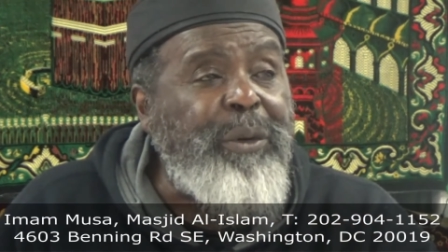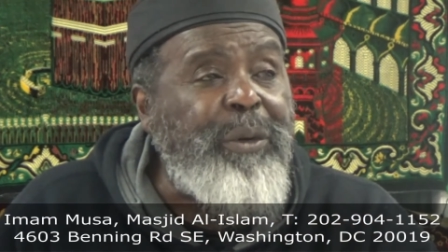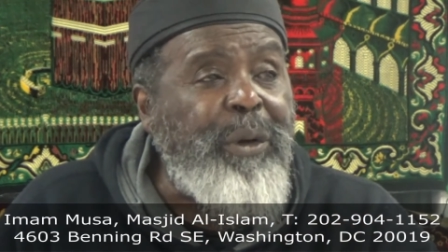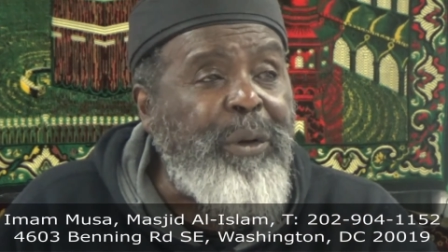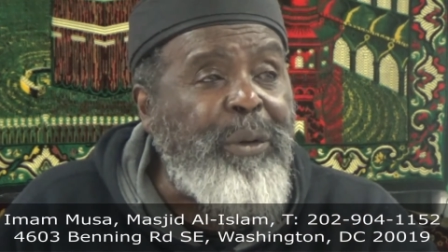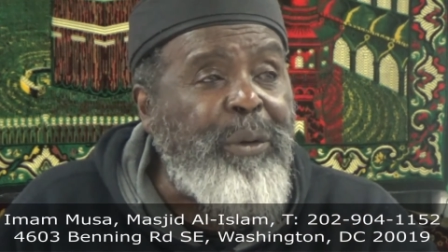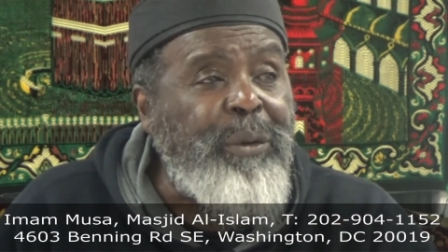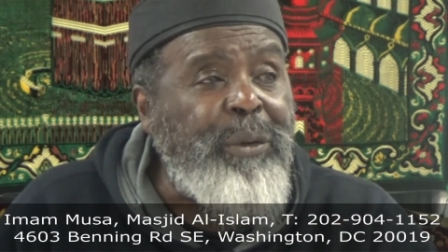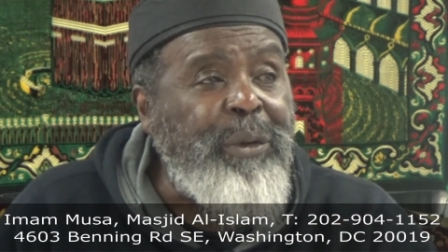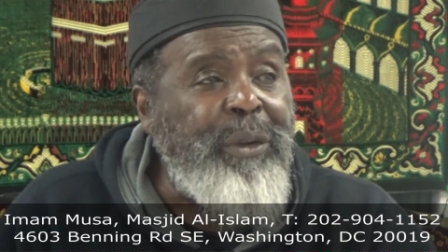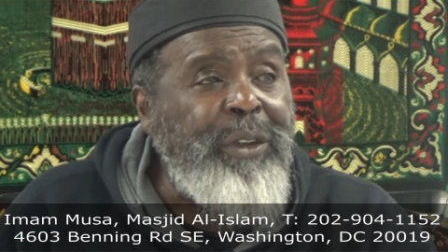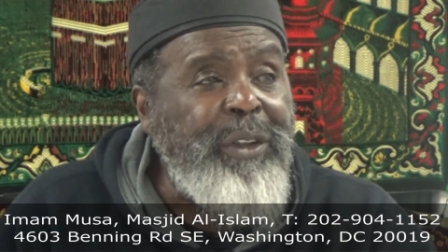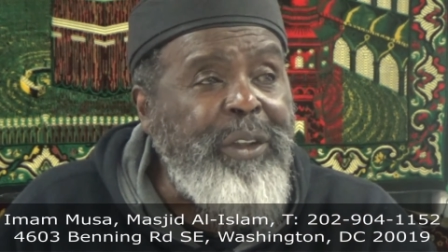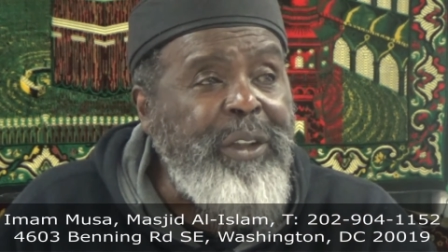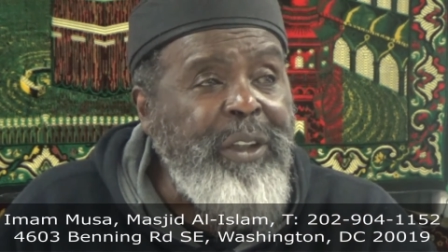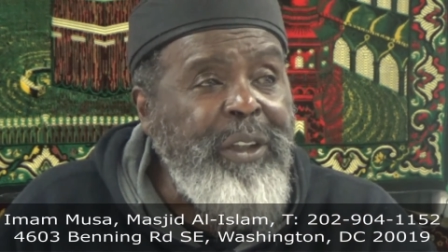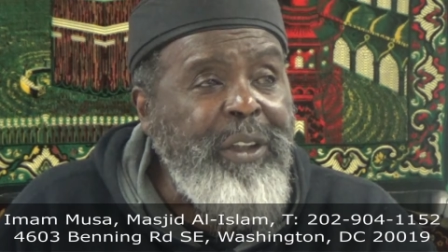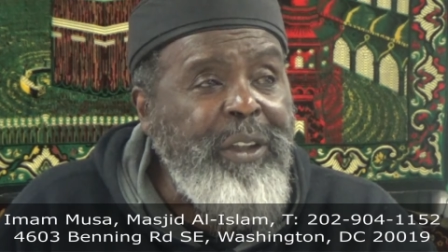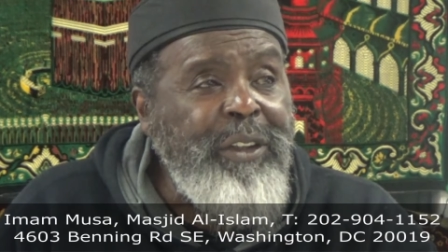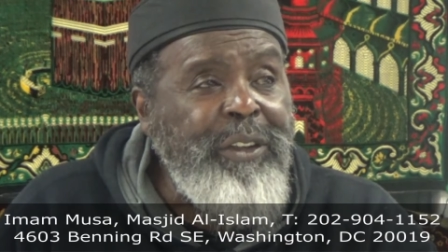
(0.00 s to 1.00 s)
Crow. Yeah.
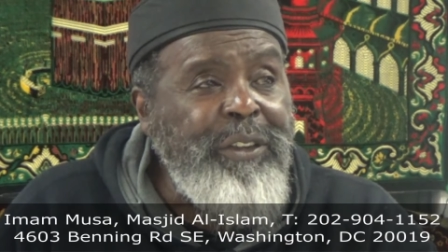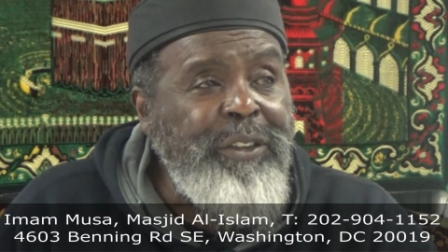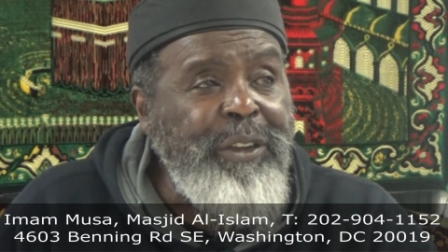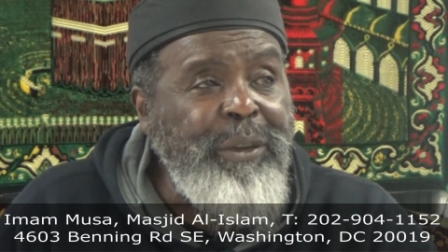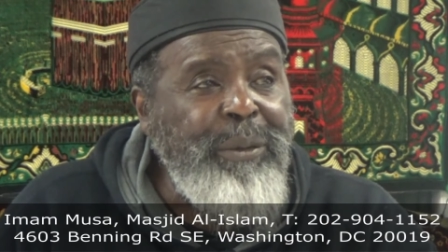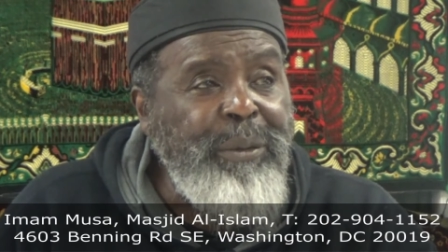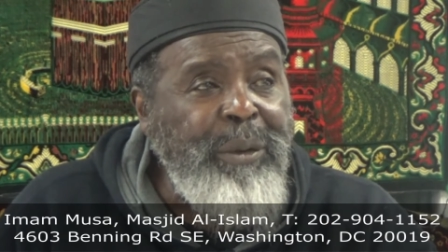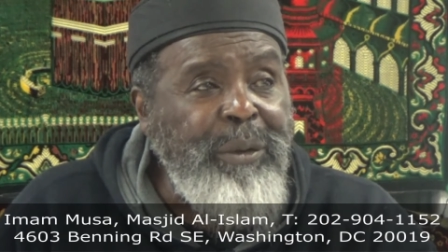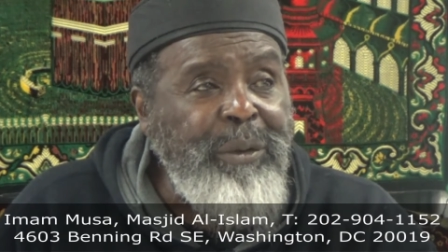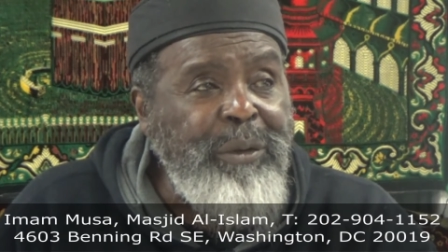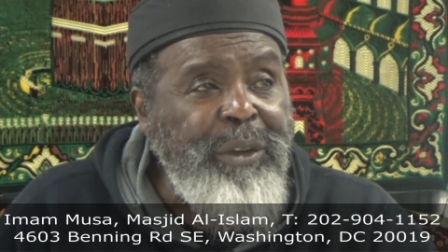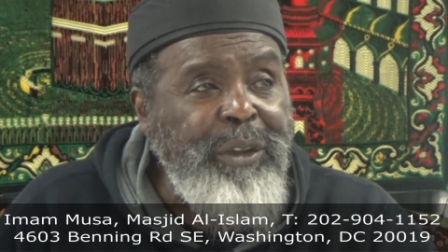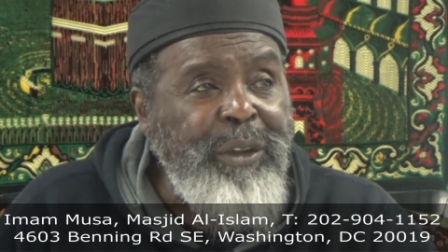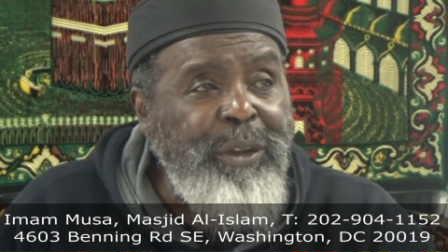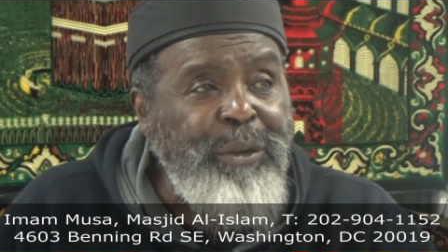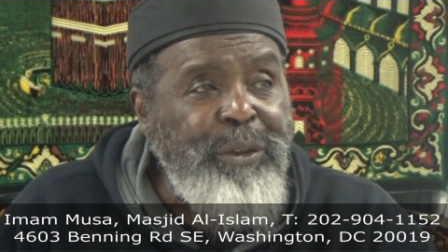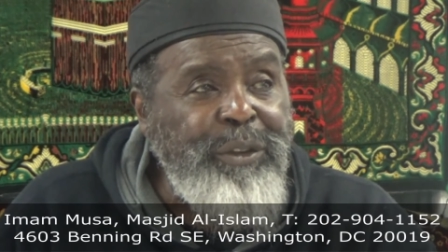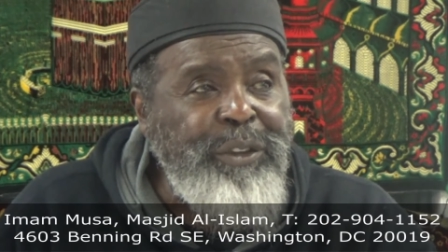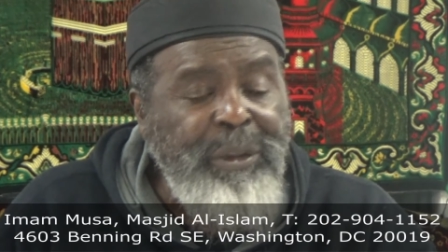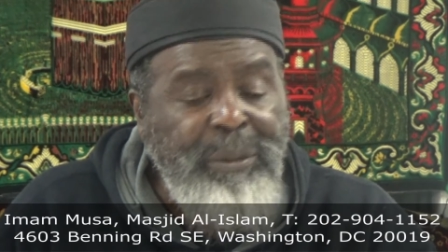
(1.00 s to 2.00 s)
She wrote the
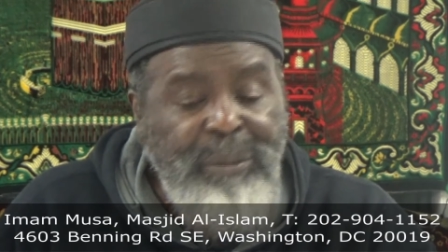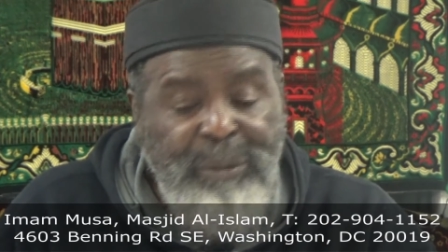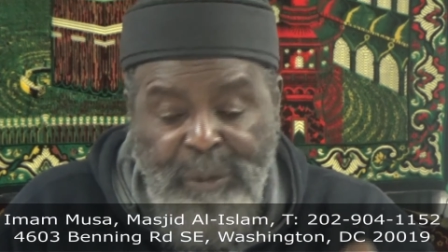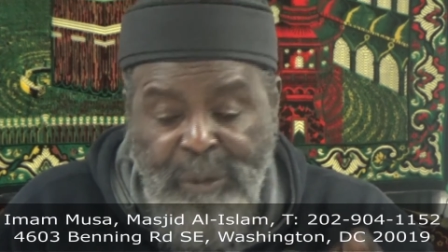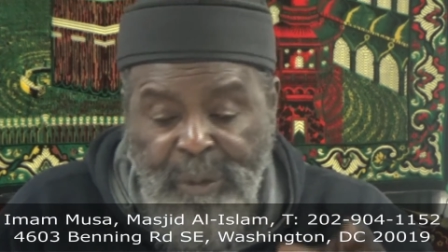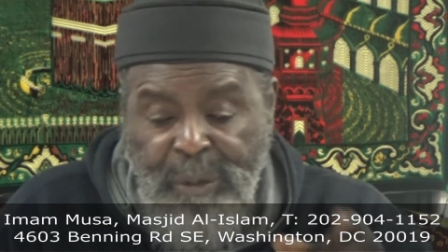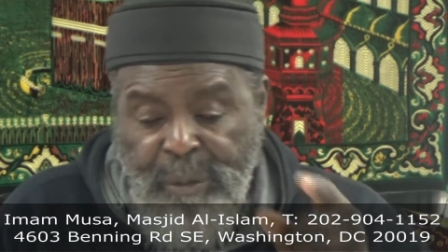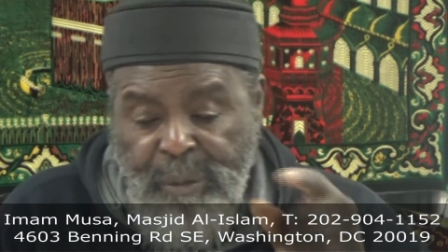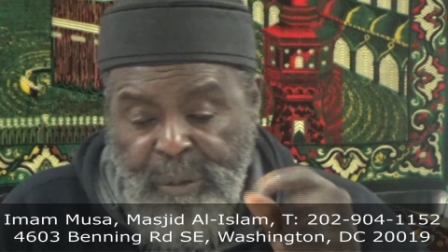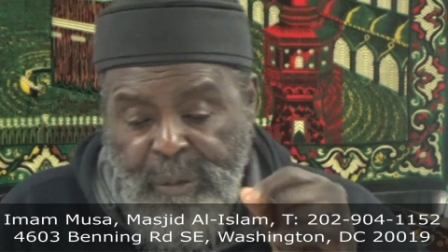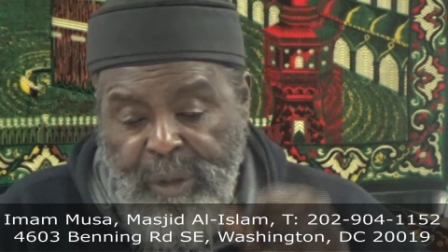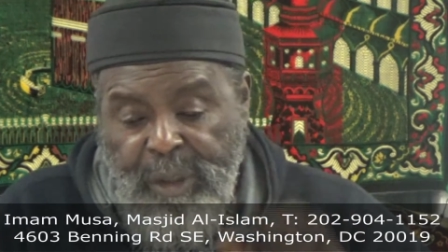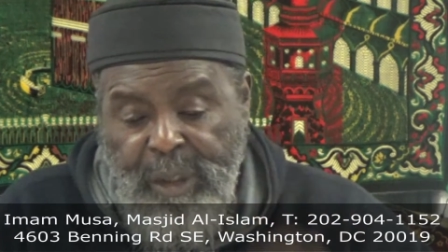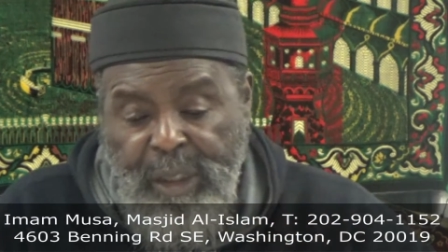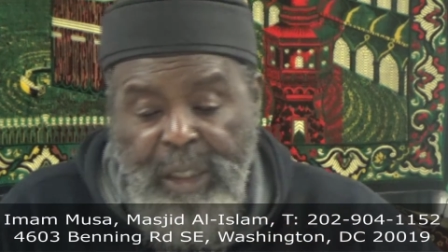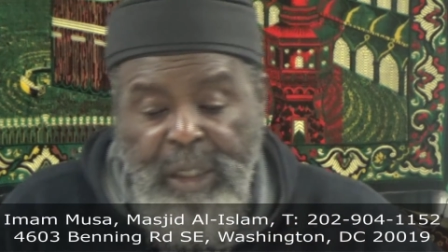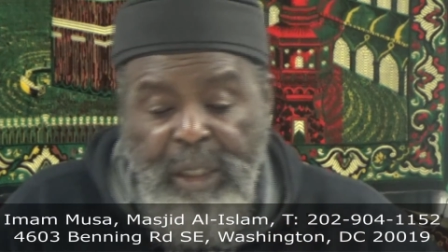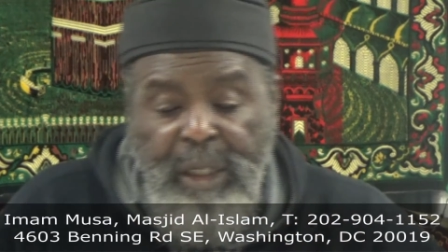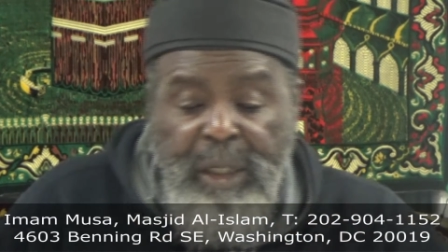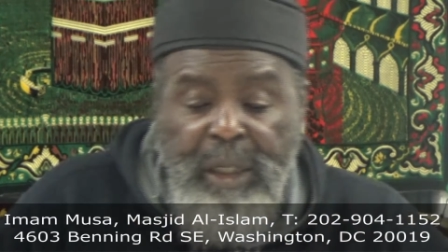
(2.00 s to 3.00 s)
new Jim Crow. Mm
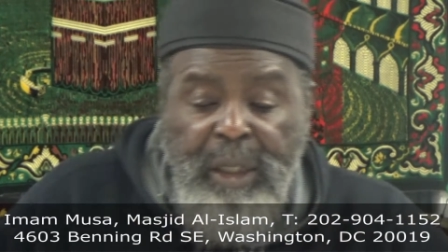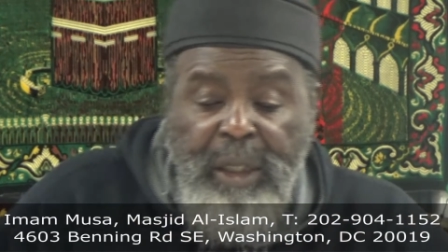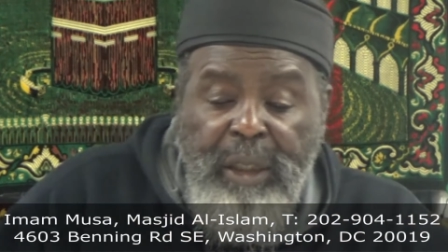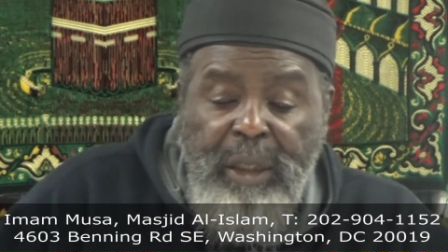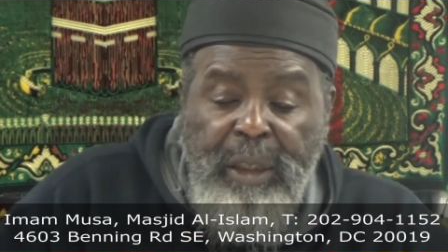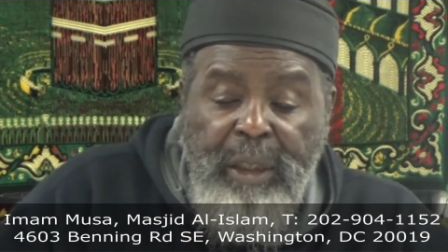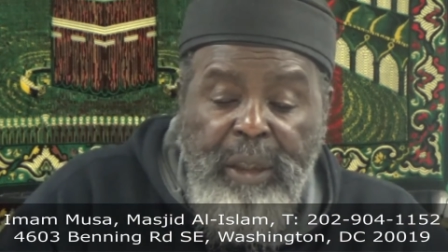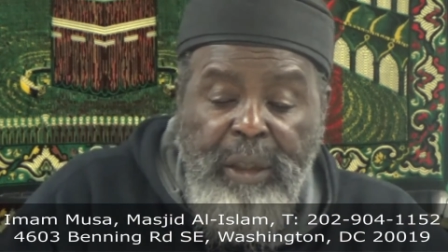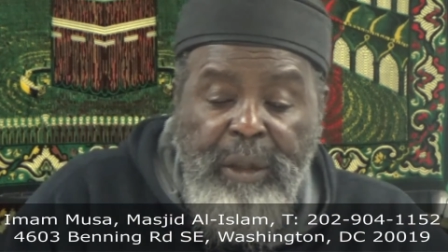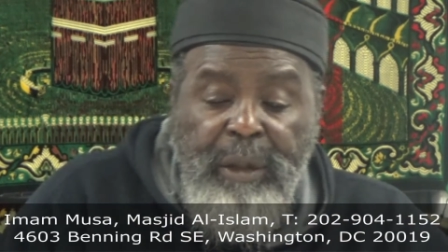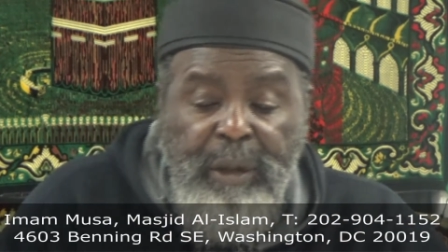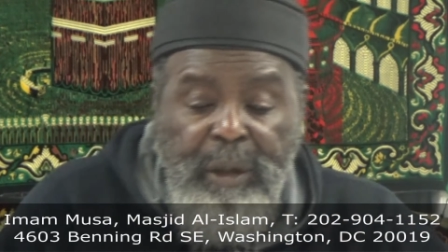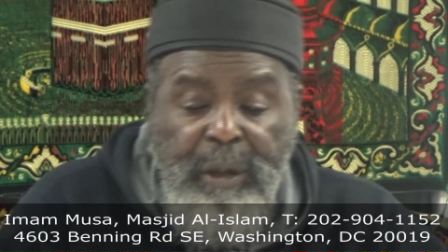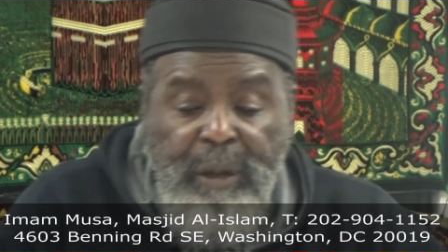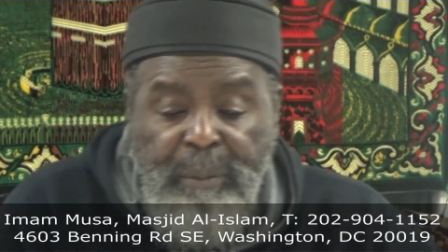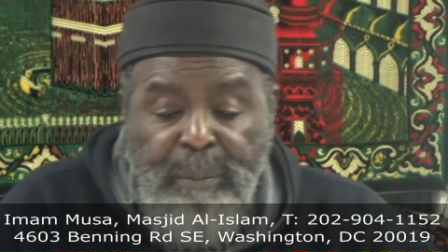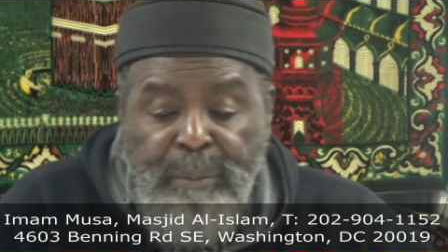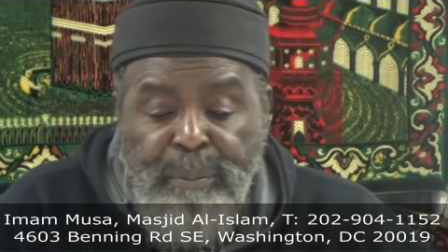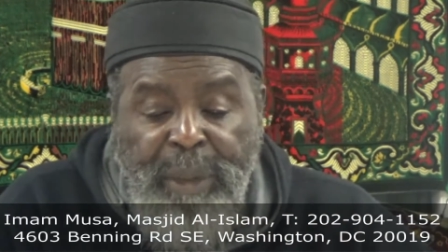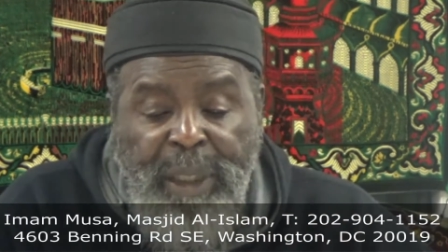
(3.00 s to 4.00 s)

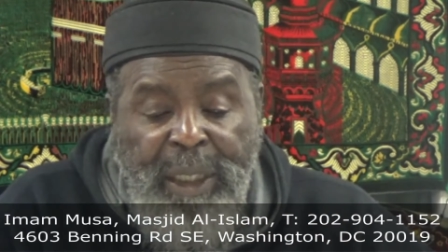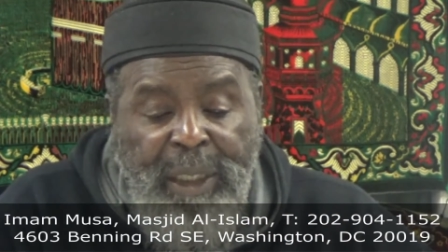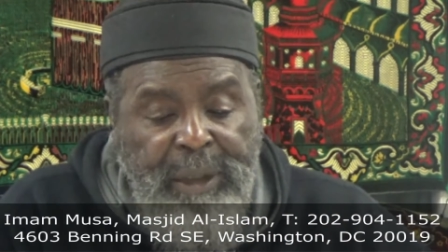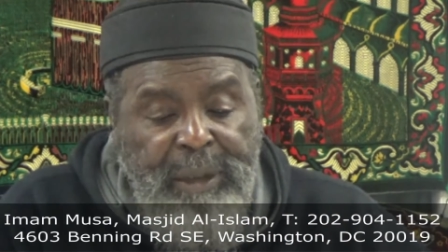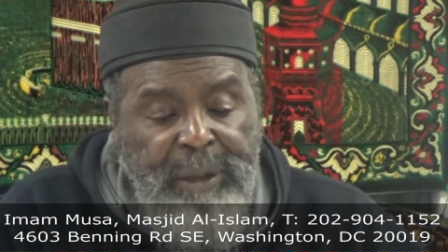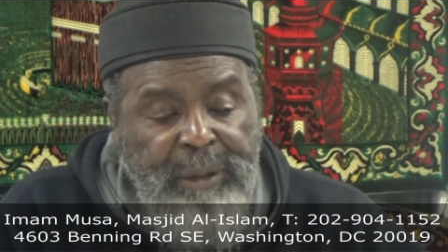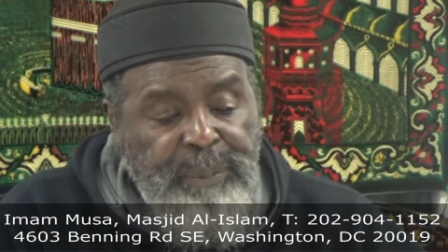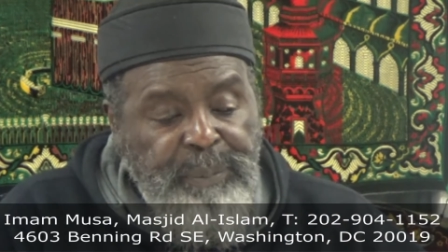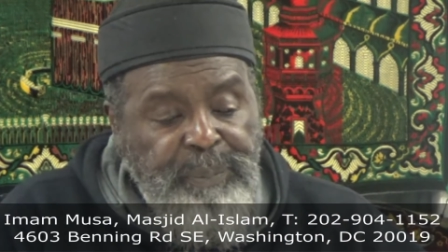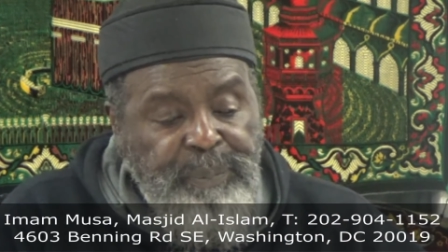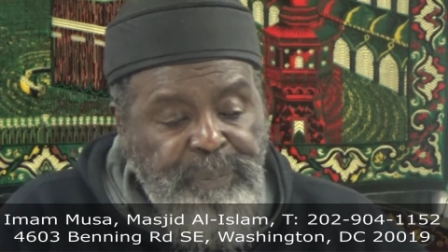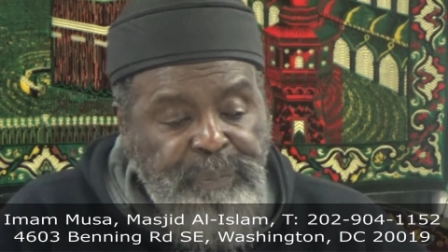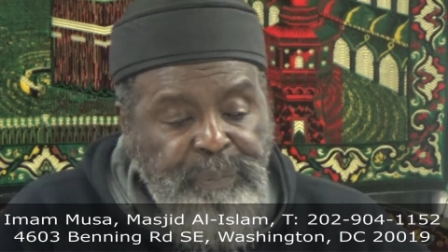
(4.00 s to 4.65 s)
-hmm. But